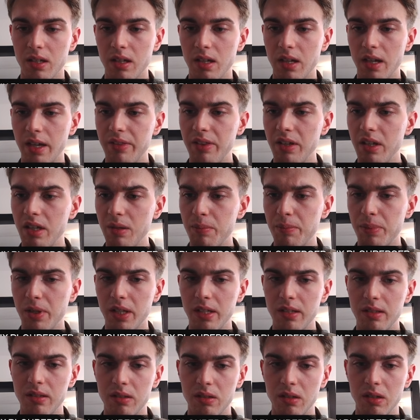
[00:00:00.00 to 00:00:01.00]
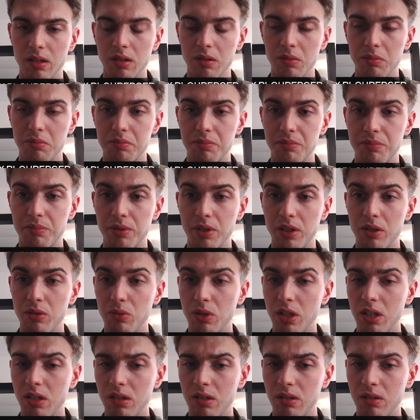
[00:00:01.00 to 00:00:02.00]
I think he played pretty
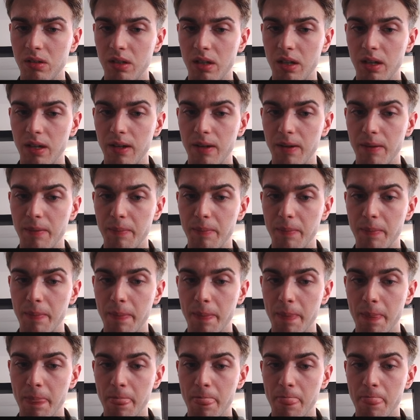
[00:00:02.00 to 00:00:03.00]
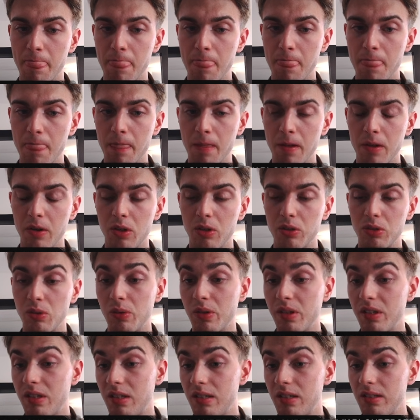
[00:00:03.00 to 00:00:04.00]
well, not
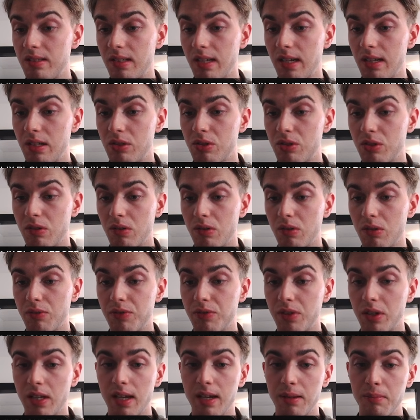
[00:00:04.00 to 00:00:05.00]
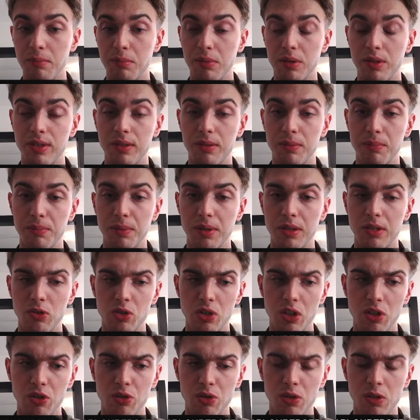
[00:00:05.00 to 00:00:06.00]
only this stage of the game, but in
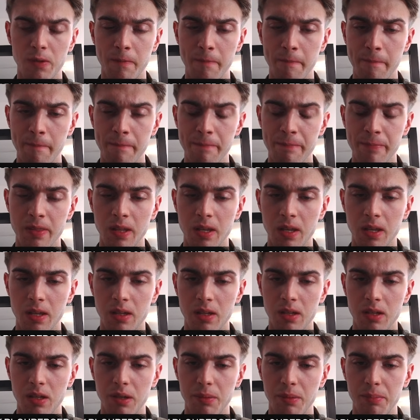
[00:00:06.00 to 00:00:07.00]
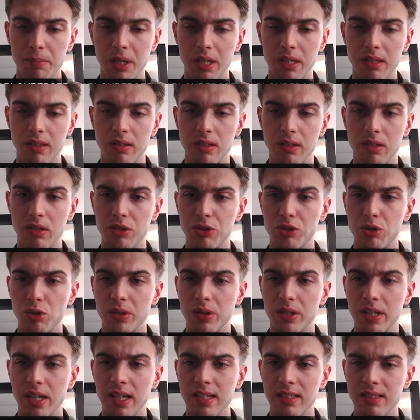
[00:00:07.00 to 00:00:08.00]
general. He played
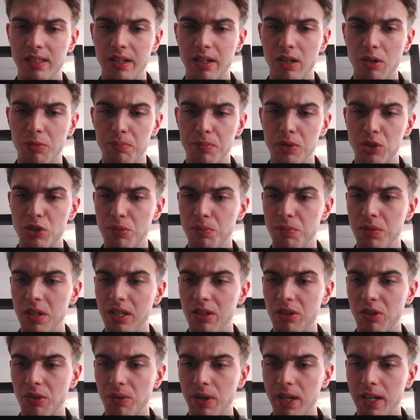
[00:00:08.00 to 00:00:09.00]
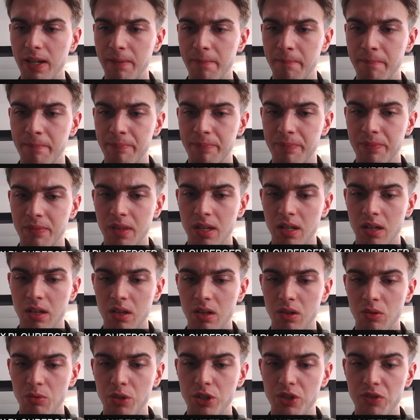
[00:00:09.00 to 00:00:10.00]
short castle, now bishop d3,
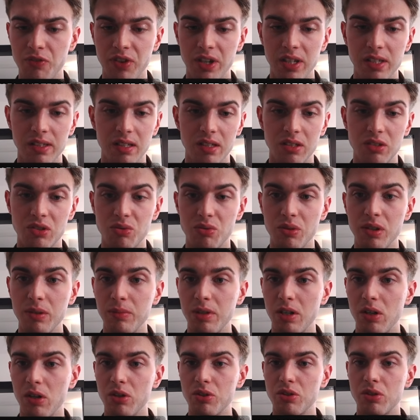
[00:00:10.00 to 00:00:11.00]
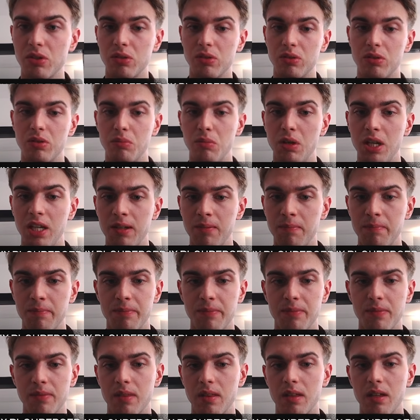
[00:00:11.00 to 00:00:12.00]
which felt extremely logical to me.
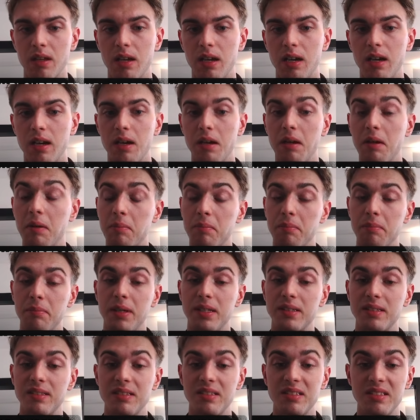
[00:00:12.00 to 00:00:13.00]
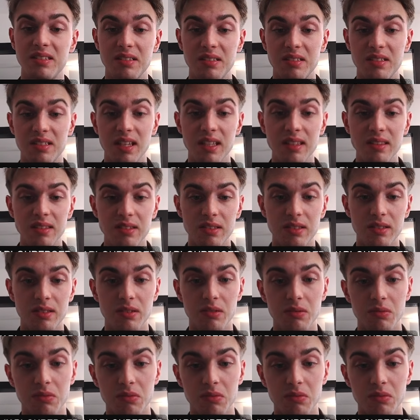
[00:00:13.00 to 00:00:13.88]
But since,